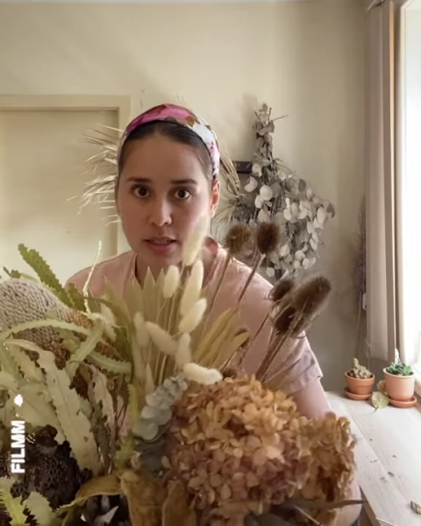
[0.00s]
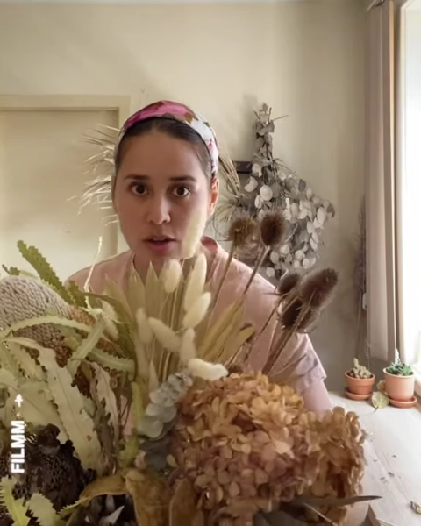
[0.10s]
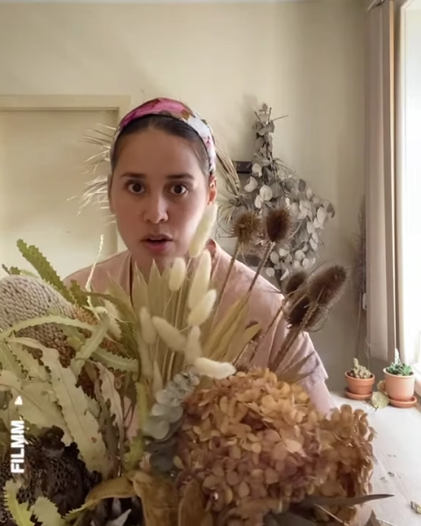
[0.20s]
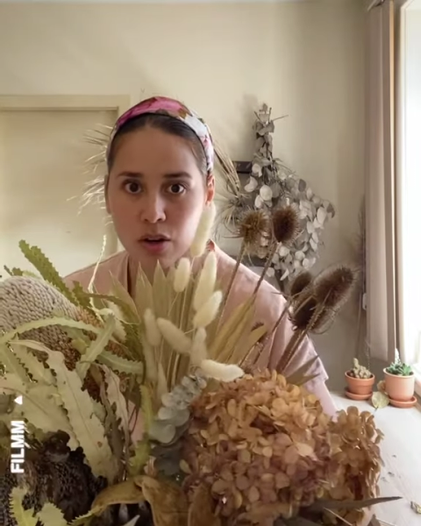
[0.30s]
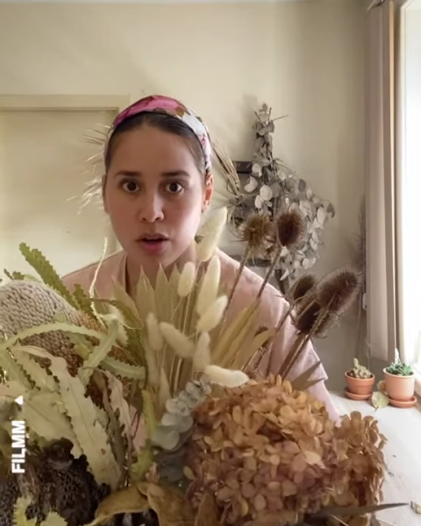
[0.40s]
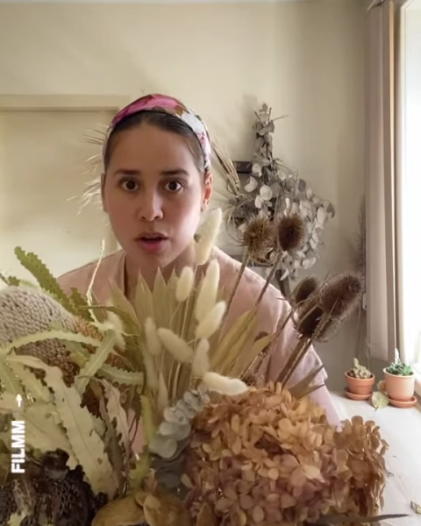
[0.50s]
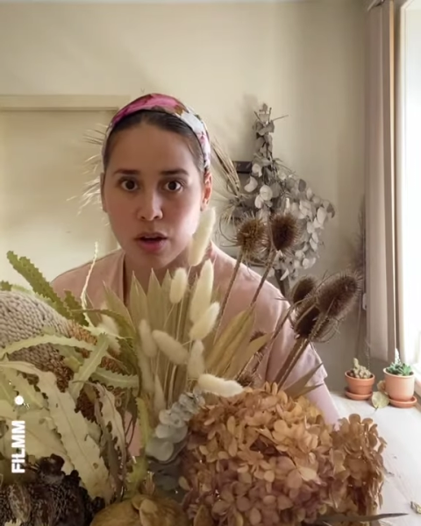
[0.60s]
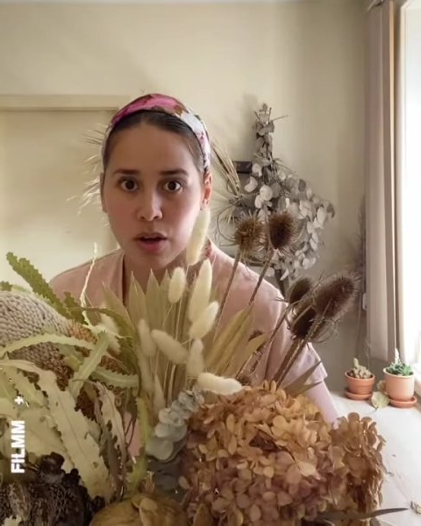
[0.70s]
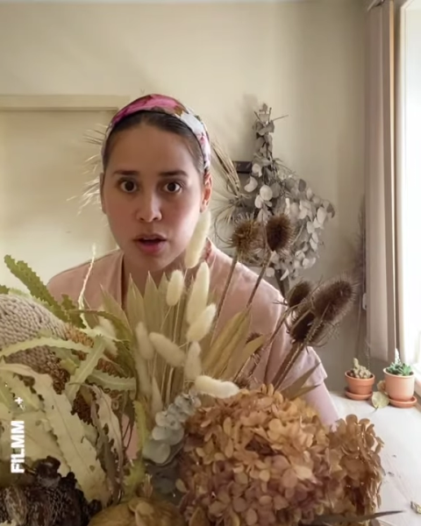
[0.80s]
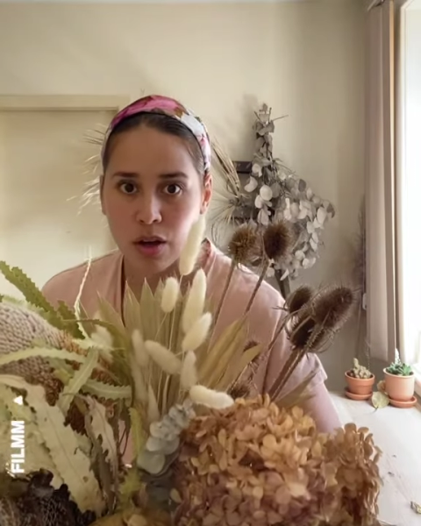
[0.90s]
not
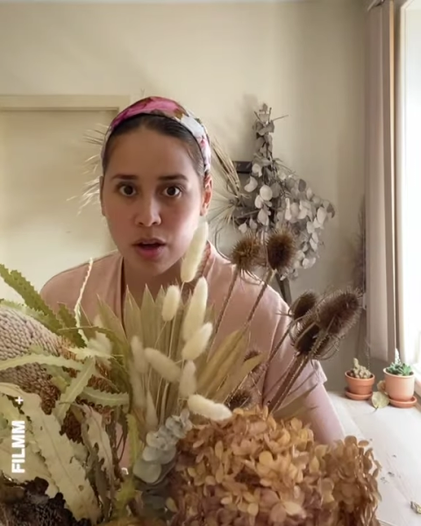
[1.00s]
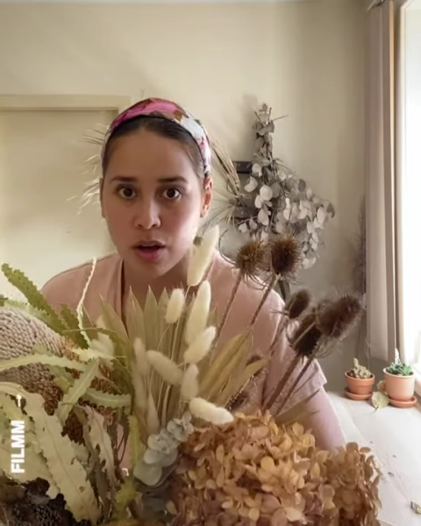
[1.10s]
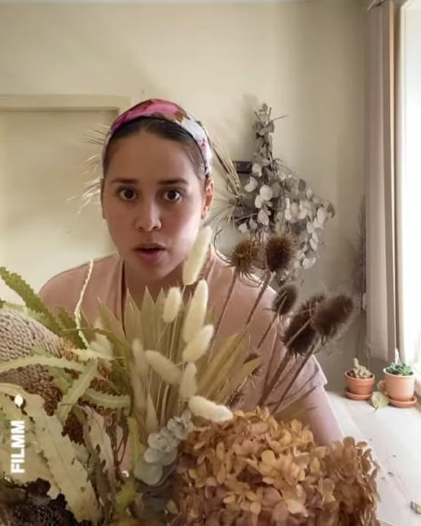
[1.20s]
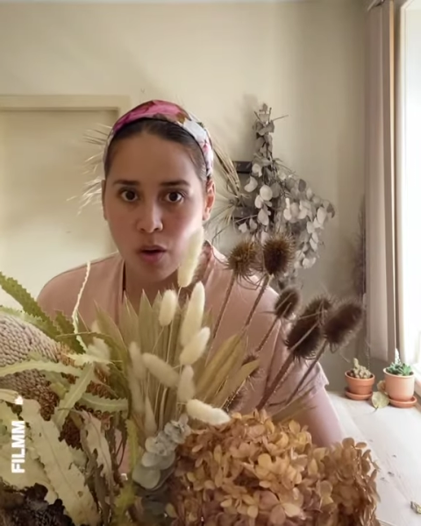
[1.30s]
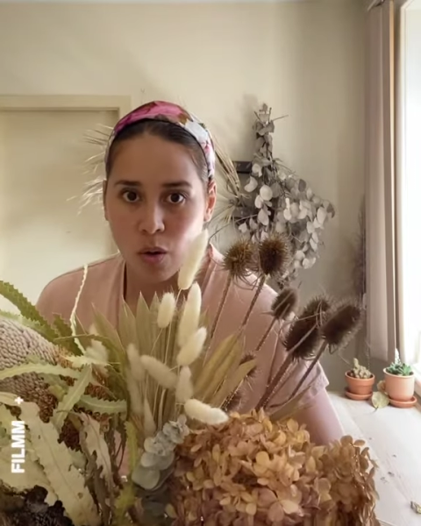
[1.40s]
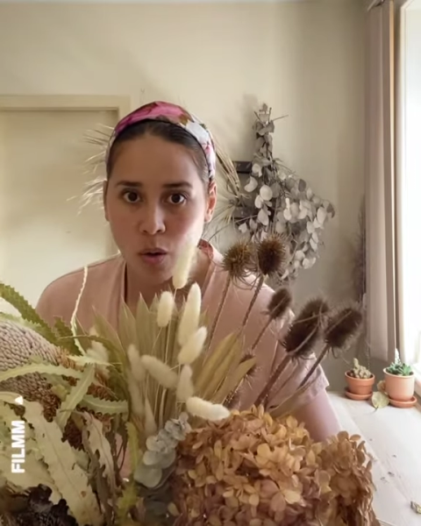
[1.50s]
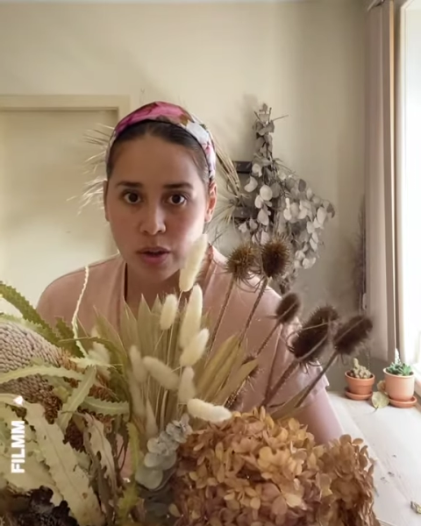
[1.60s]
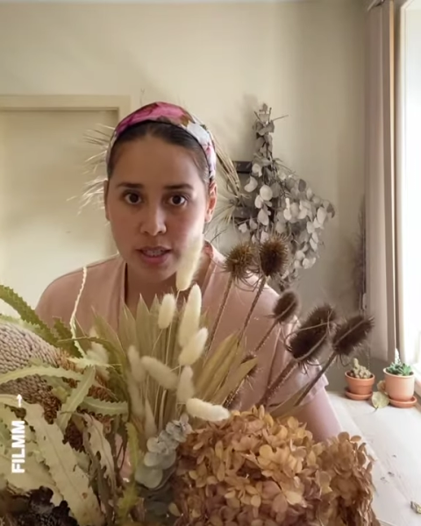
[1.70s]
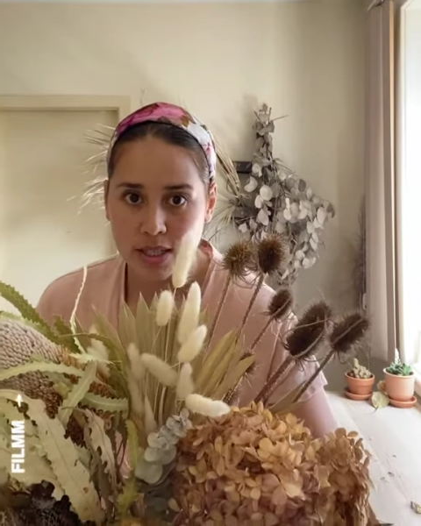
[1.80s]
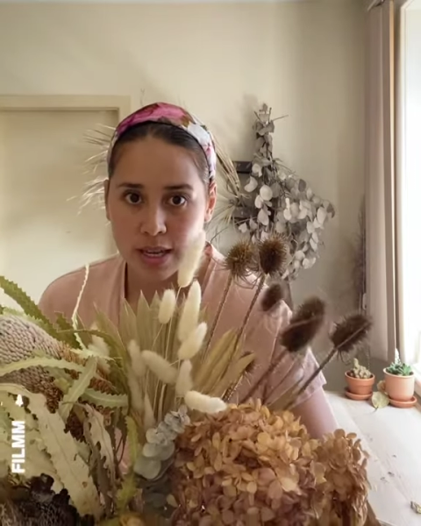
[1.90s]
all the
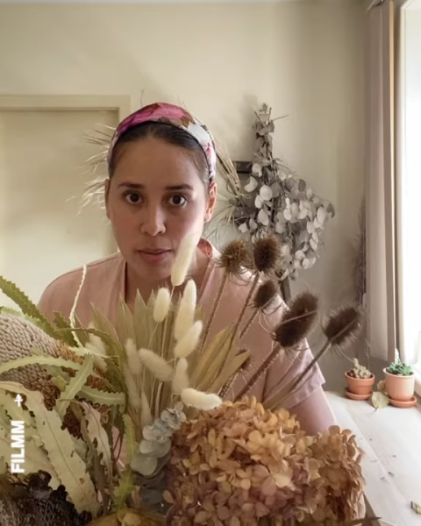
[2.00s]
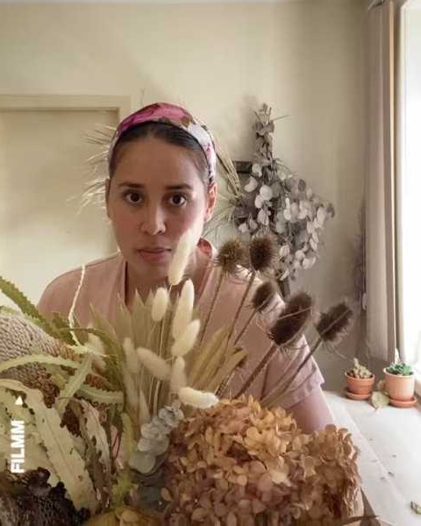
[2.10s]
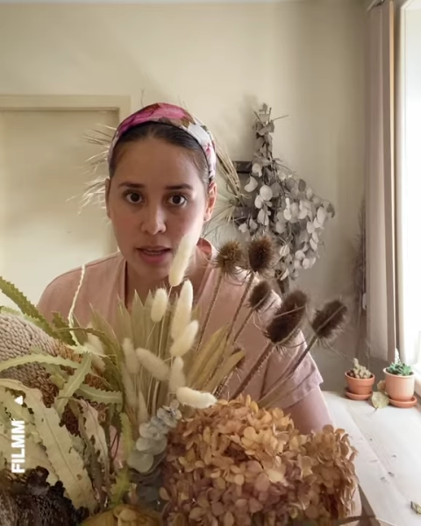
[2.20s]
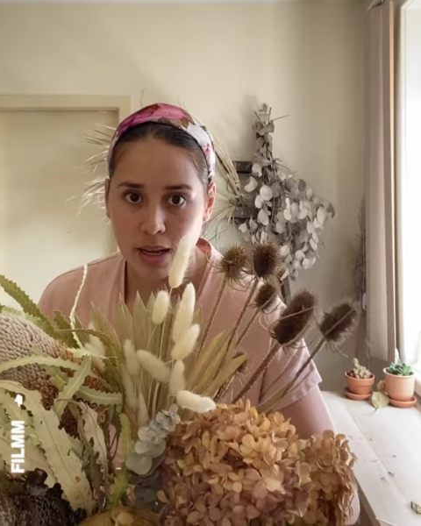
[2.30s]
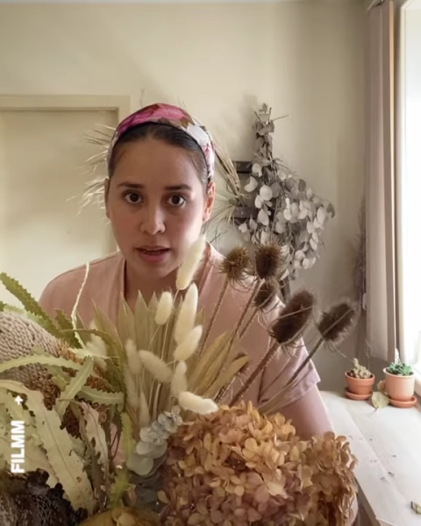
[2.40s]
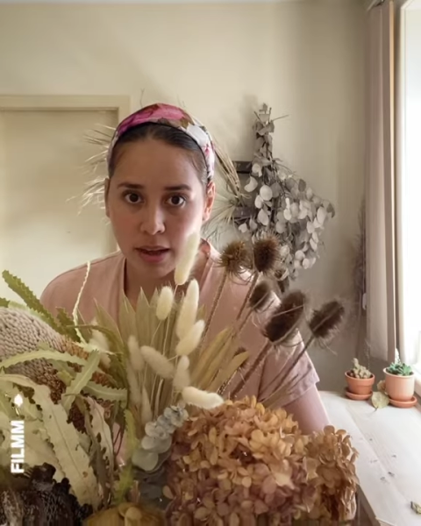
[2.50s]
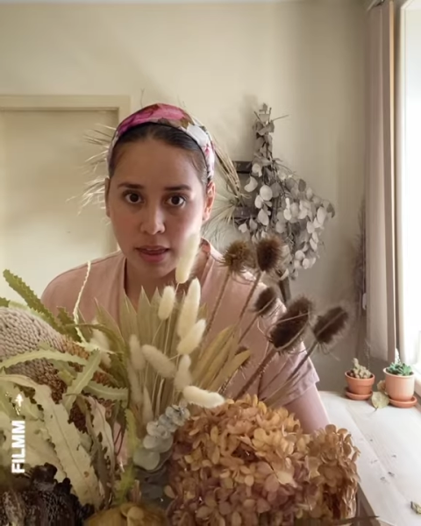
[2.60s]
same length.